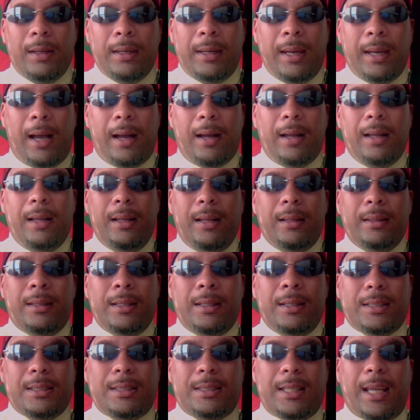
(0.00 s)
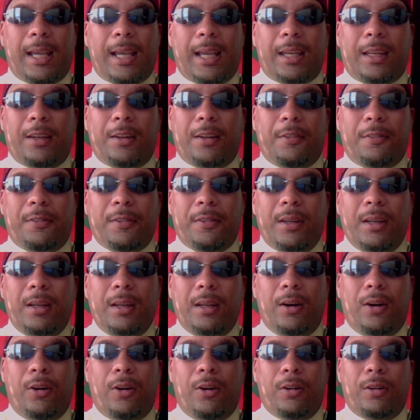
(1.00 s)
Now, this executive
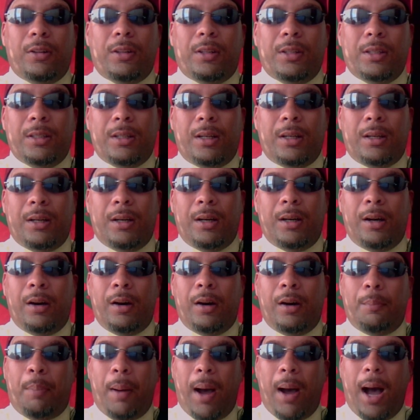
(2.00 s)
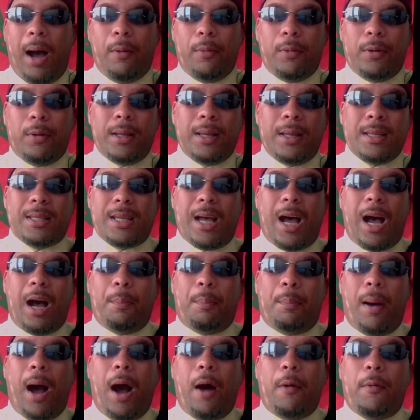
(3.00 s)
or the power is
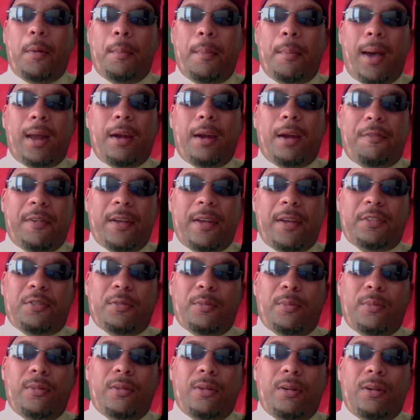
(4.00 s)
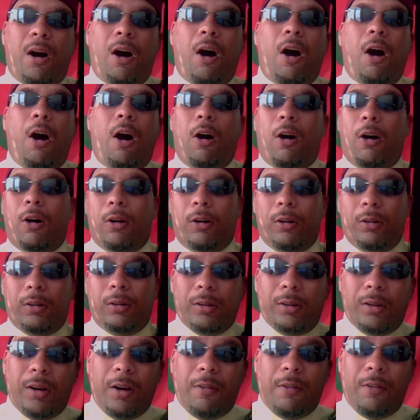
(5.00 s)
our power manifest from
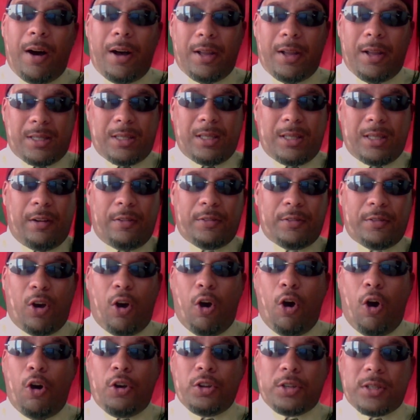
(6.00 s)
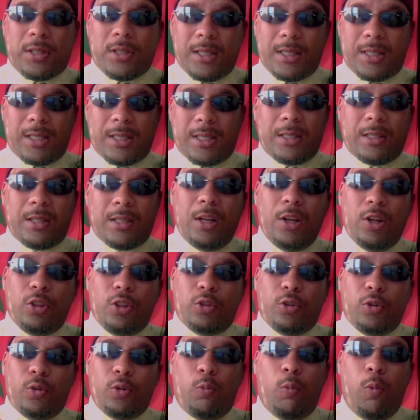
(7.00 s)
all of ourselves, all citizens,
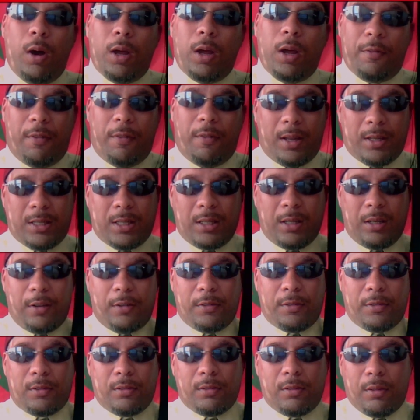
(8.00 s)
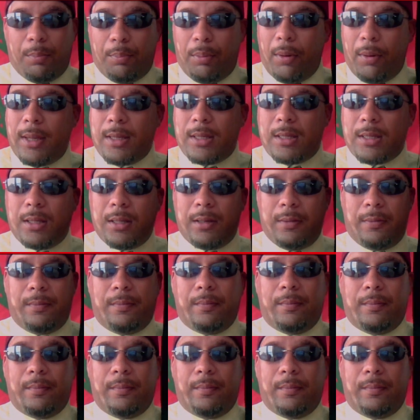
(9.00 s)
through one of ourselves, the president,